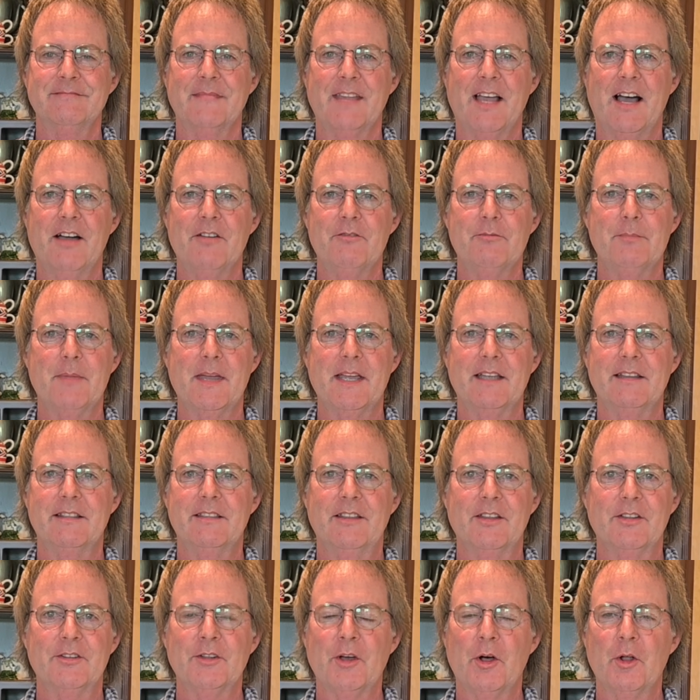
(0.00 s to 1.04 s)
I've made
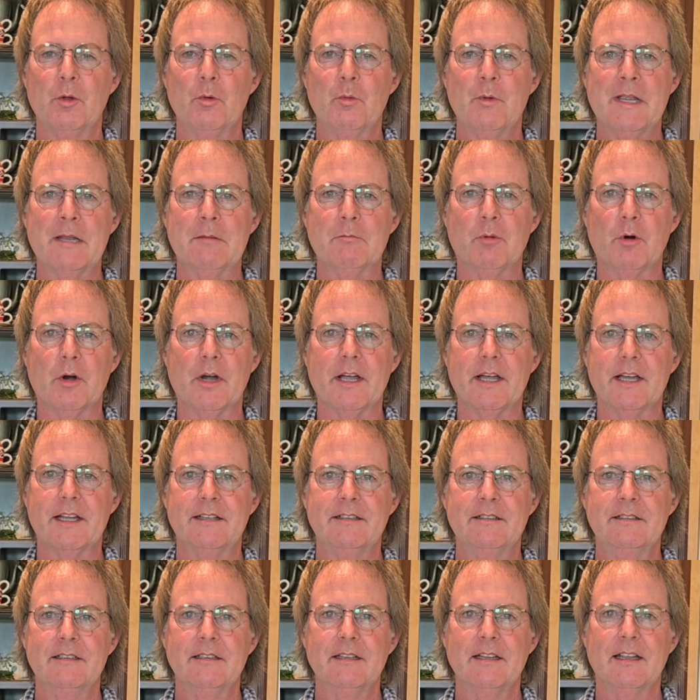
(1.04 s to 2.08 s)
this whole wheat
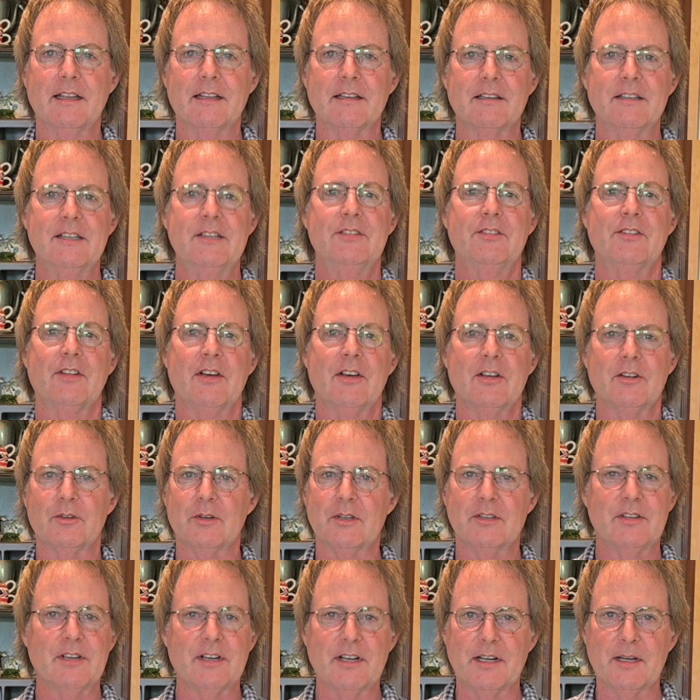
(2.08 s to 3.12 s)
bread at least
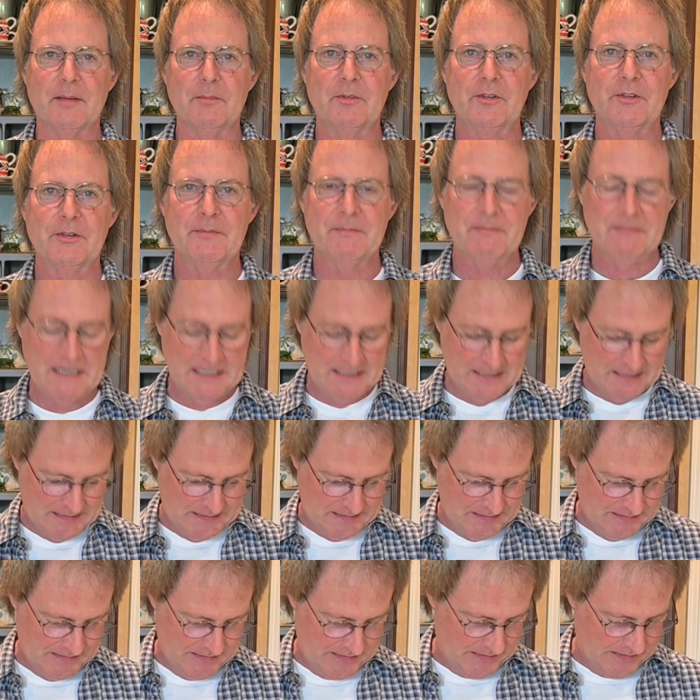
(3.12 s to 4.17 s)
100 times,
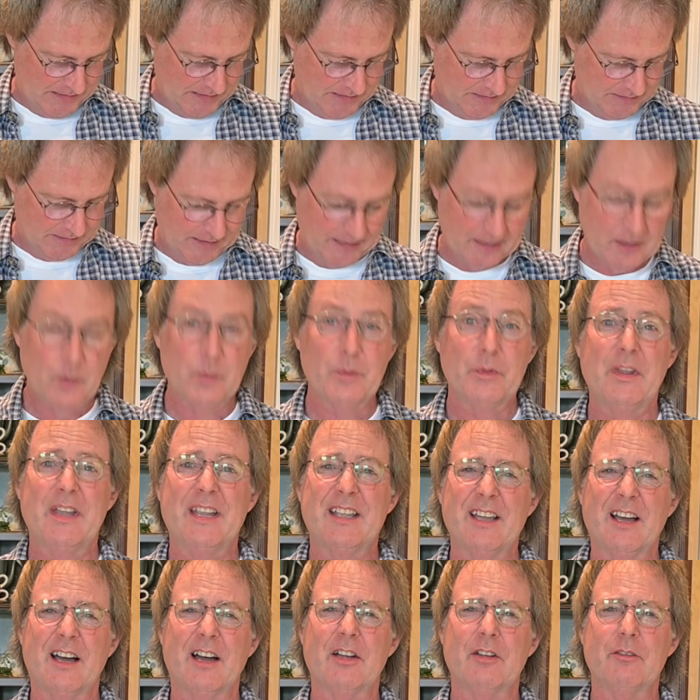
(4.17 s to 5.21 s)
and I don't
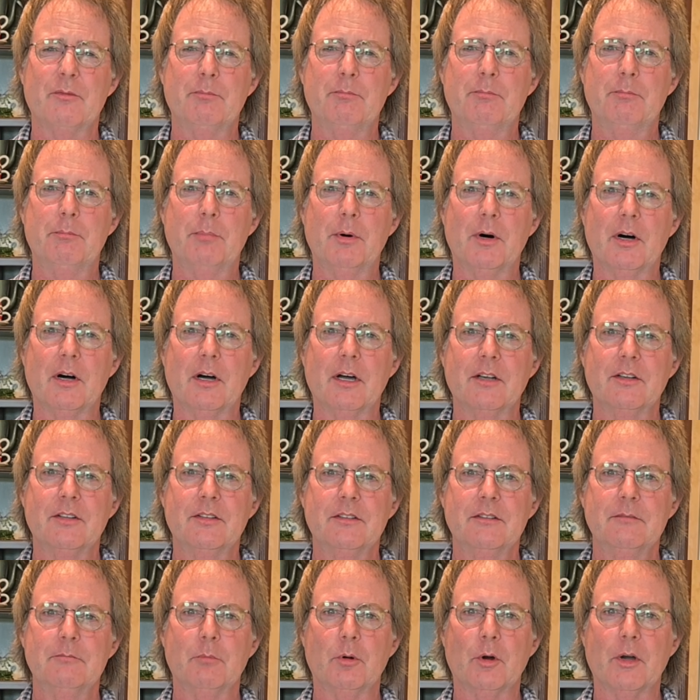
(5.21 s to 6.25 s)
think I've bought
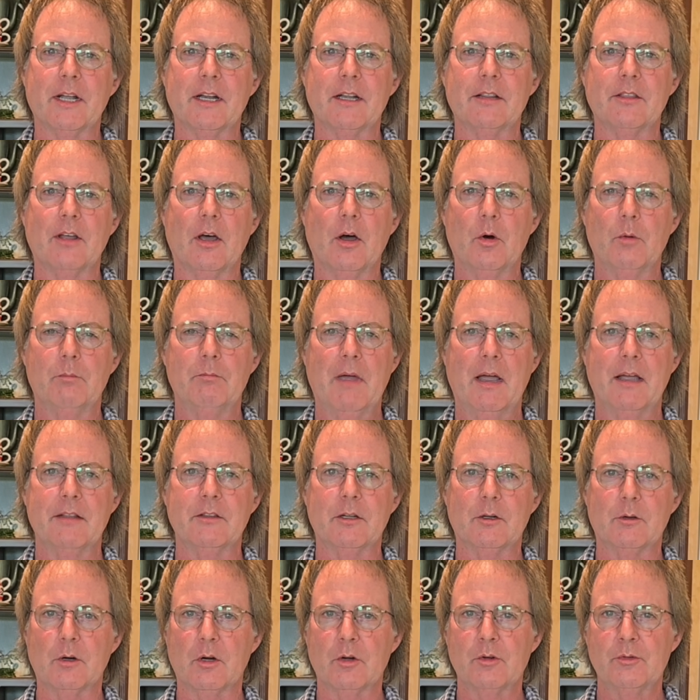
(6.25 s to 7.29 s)
bread at the
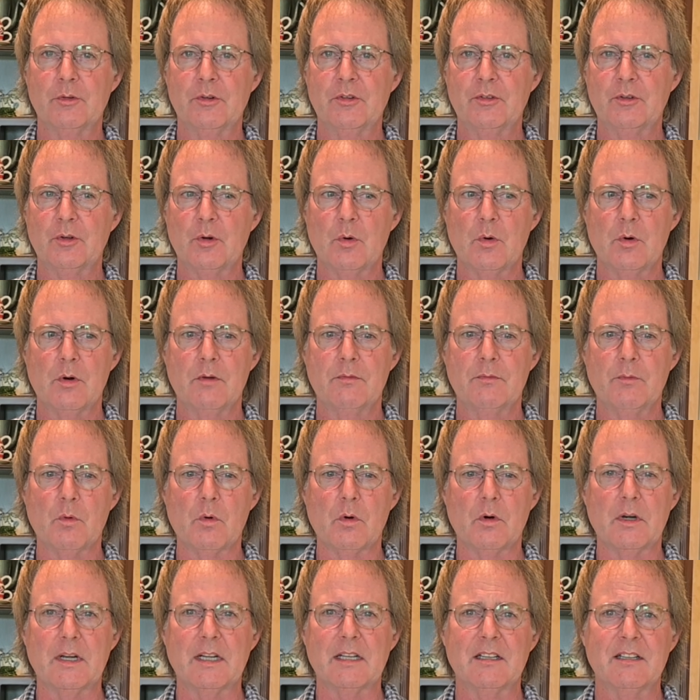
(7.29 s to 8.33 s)
grocery store
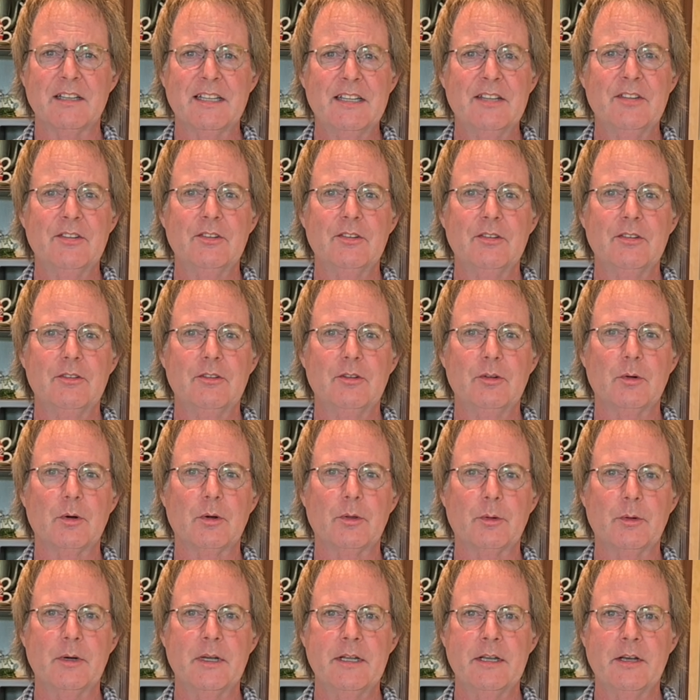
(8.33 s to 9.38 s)
for at least 2 or
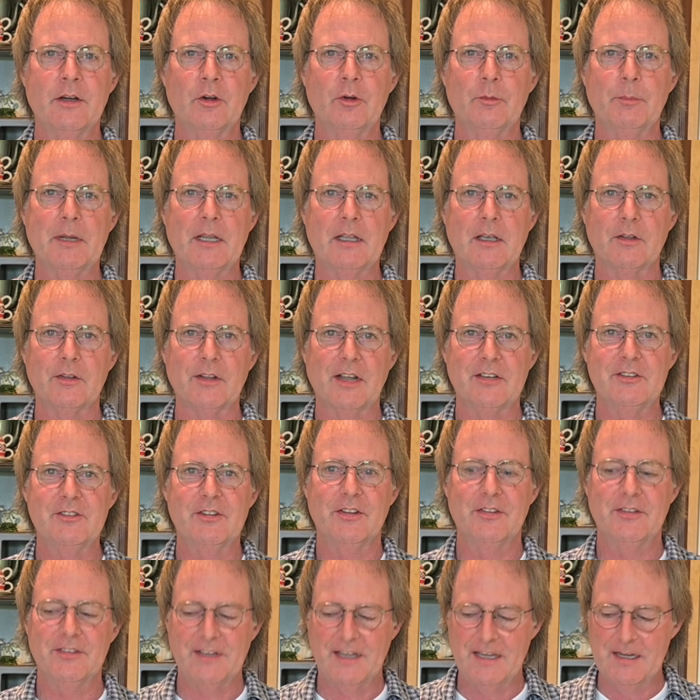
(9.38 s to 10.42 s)
3 years because I
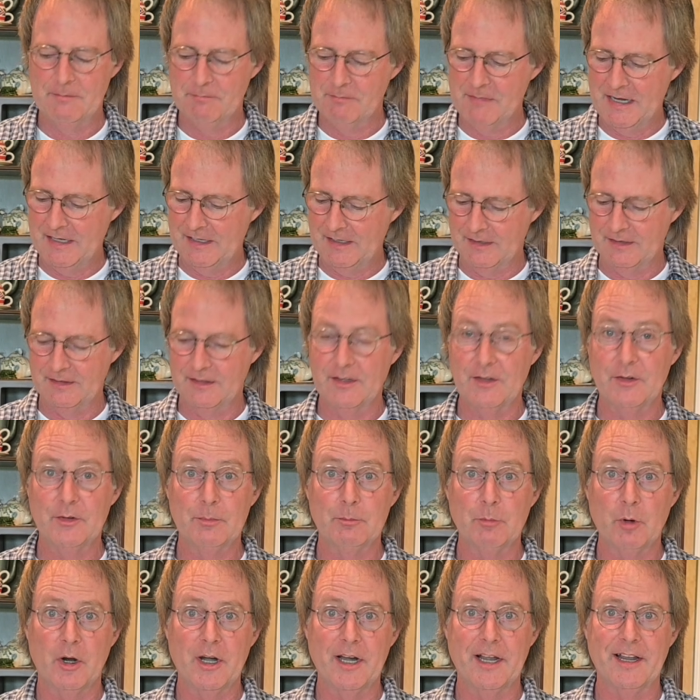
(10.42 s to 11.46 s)
just keep making this
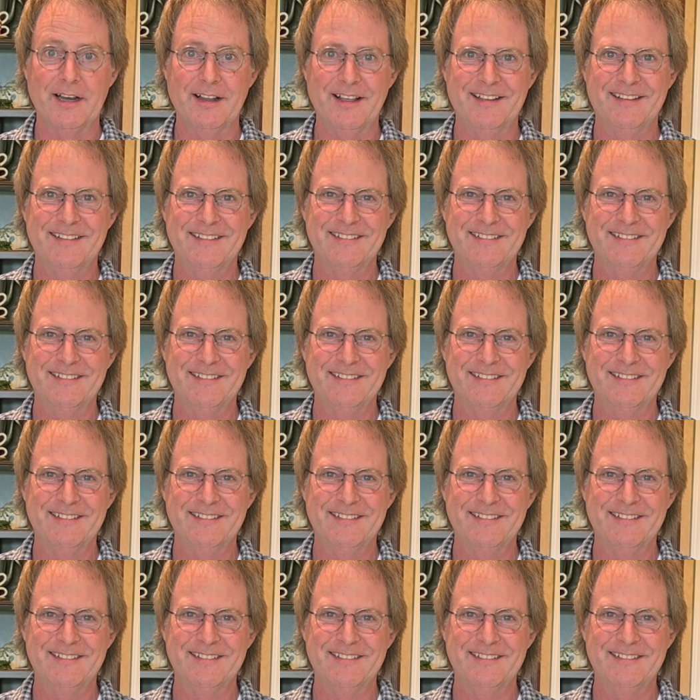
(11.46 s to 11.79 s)
bread.